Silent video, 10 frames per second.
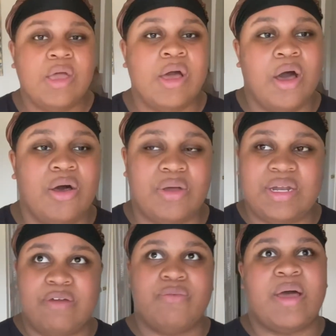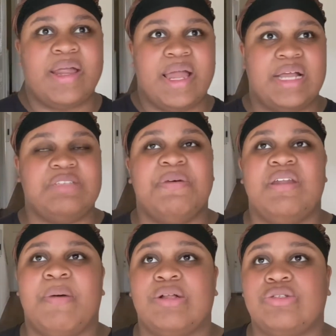Oh, and F Y I, I spent
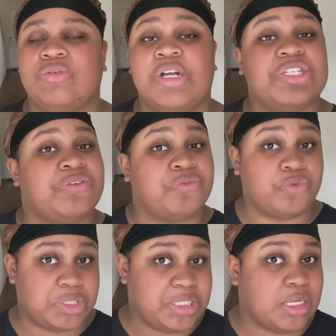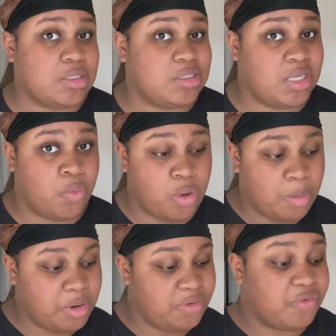about two hundred forty dollars in
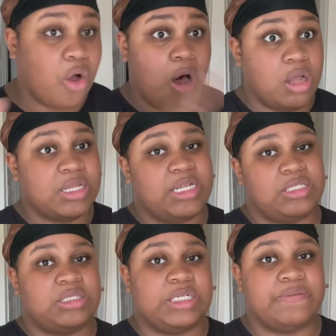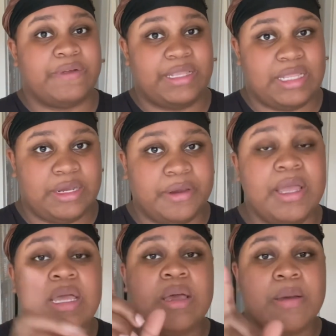Walmart for all of that stuff right there.
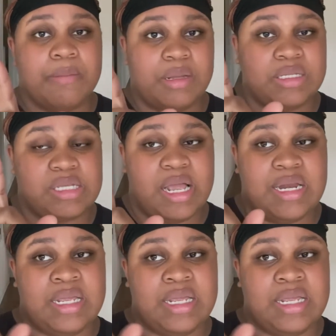Plus, I did